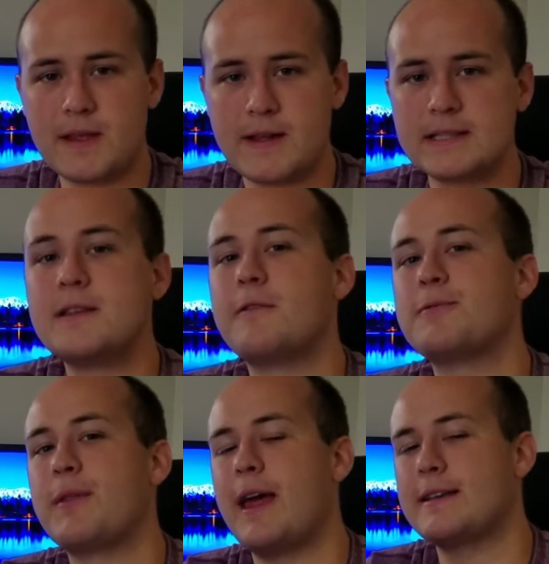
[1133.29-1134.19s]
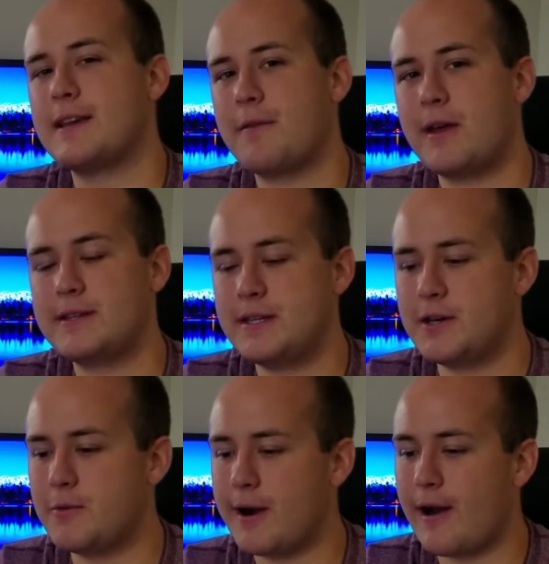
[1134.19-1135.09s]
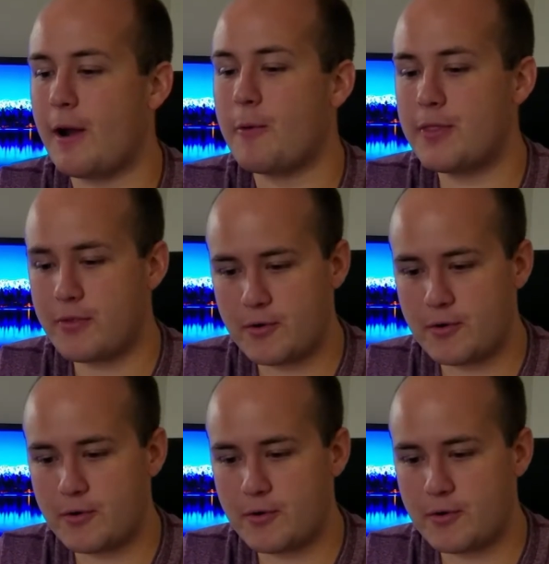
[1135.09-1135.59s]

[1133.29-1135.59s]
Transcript: That's the first one that has kind of an idea where I went